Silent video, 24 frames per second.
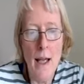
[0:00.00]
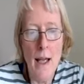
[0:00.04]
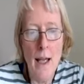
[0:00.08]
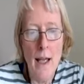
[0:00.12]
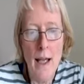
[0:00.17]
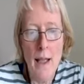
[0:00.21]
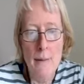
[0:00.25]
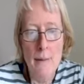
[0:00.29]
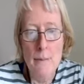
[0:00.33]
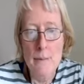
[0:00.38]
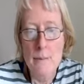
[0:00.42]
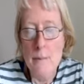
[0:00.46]

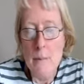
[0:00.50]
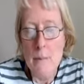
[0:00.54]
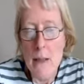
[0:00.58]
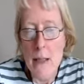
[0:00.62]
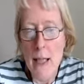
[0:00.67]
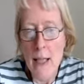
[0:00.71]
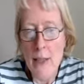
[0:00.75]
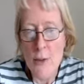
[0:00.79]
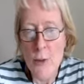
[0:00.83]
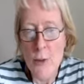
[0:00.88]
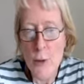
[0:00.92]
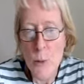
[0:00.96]
Um,
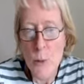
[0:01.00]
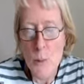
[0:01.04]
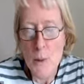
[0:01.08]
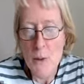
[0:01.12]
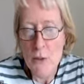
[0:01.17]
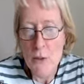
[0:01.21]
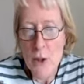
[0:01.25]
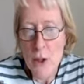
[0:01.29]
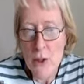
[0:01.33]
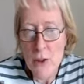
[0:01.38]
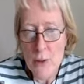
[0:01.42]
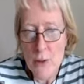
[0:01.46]
and so
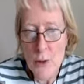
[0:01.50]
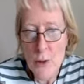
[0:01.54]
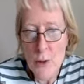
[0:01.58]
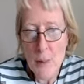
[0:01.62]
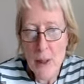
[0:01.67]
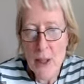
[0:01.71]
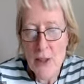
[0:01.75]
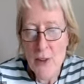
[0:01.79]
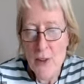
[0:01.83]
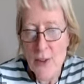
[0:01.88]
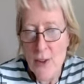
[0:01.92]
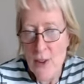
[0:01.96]
we've got
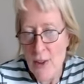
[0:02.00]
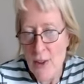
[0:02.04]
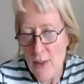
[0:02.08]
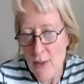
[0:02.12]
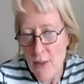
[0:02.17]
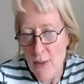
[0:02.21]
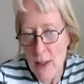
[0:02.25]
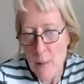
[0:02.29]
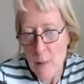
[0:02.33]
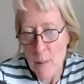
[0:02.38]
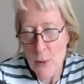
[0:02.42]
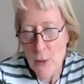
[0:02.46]
spaces
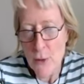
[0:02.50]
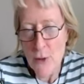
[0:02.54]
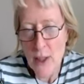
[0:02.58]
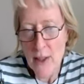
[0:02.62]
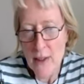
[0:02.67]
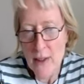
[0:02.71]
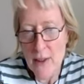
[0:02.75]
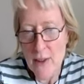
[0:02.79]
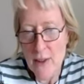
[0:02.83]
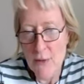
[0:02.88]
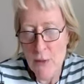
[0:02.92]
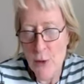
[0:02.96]
of
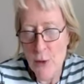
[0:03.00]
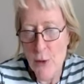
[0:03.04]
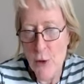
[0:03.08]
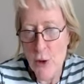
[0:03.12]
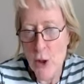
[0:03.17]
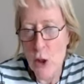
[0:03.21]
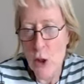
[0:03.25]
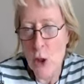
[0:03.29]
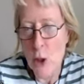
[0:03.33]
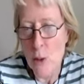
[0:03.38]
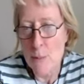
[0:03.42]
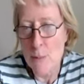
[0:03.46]
abstract and
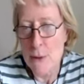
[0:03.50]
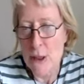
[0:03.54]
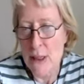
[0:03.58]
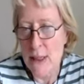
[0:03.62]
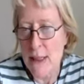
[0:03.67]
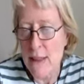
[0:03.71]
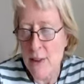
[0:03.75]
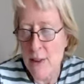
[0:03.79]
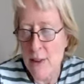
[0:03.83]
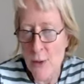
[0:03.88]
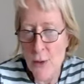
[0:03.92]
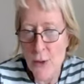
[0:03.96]
physical
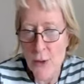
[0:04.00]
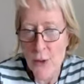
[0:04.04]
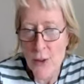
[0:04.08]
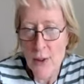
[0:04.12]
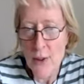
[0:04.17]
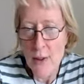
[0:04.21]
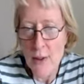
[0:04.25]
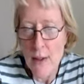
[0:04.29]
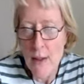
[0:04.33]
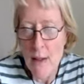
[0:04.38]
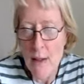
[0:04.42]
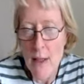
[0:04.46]
objects
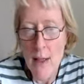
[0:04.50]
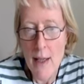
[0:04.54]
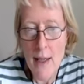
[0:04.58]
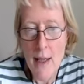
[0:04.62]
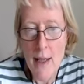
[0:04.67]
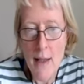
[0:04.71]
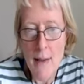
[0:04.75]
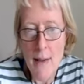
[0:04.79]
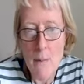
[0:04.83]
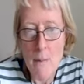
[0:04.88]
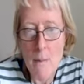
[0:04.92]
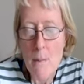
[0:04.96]

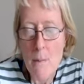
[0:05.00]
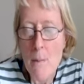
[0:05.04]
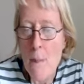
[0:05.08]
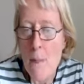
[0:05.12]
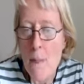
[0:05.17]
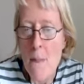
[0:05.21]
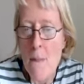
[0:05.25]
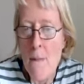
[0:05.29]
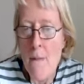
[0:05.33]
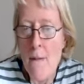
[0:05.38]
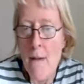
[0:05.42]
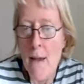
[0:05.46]
um,
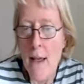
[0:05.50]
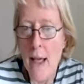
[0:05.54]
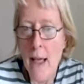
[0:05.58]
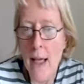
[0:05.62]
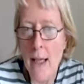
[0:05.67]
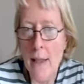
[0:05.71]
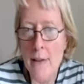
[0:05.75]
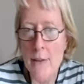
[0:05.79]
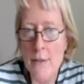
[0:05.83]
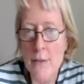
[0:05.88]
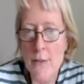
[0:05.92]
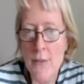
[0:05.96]

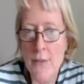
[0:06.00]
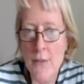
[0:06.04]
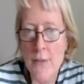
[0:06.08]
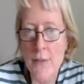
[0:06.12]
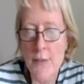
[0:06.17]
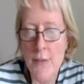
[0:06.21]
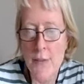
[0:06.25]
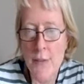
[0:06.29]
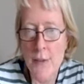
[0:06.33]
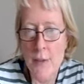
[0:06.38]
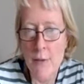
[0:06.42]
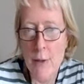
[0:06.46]
and
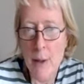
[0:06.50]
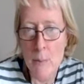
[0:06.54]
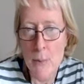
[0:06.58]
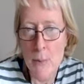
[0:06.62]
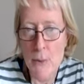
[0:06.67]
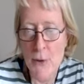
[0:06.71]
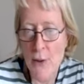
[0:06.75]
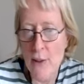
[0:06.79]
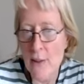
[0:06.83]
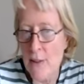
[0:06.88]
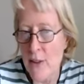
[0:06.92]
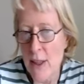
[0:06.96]
the
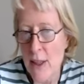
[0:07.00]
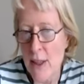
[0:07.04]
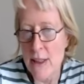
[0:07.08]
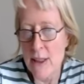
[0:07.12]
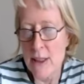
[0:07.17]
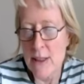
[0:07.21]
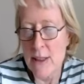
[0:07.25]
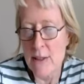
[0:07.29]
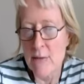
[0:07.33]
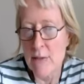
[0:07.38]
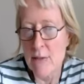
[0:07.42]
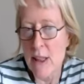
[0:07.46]

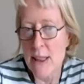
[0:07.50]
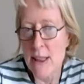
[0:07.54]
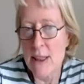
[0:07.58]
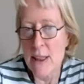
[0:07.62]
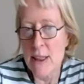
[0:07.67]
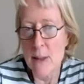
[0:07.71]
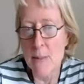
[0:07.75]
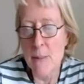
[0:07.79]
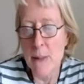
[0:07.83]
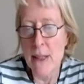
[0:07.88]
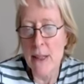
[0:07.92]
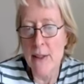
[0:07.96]
representation
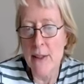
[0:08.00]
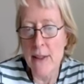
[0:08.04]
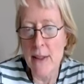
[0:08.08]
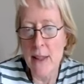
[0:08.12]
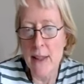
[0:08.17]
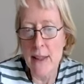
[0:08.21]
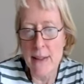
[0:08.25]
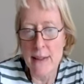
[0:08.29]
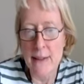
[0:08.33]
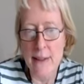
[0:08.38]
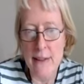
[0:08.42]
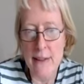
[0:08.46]
relation
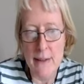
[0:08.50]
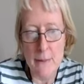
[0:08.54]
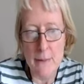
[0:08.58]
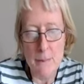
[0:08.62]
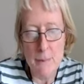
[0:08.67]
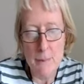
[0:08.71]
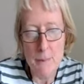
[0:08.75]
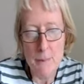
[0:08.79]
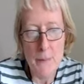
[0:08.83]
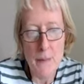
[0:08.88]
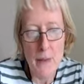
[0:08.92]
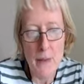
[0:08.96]
mediating.